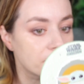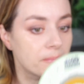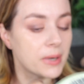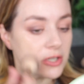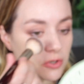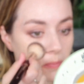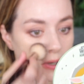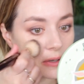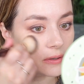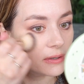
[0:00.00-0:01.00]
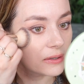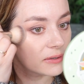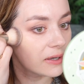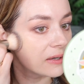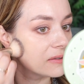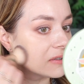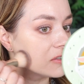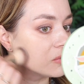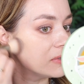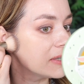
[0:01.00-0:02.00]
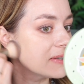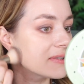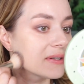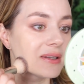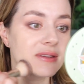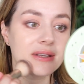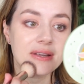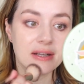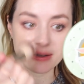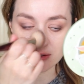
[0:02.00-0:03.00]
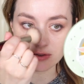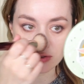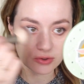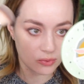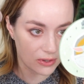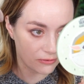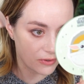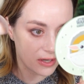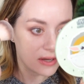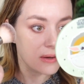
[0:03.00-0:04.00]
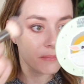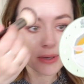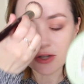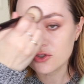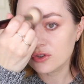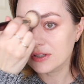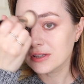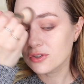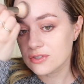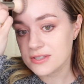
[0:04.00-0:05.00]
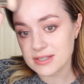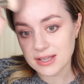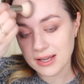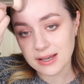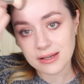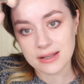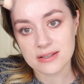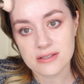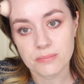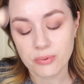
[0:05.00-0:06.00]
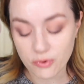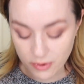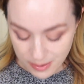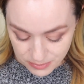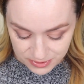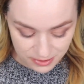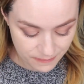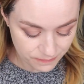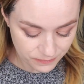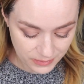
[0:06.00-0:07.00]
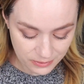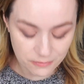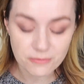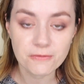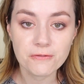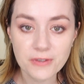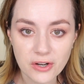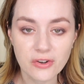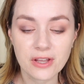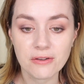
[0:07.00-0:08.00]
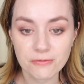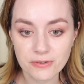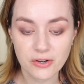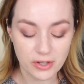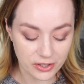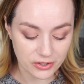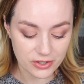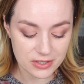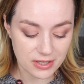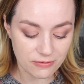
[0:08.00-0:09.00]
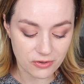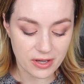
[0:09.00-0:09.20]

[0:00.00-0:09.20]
much better than the other 2 days, and I think it has to do with make sure that your skin is prepped very, very good if you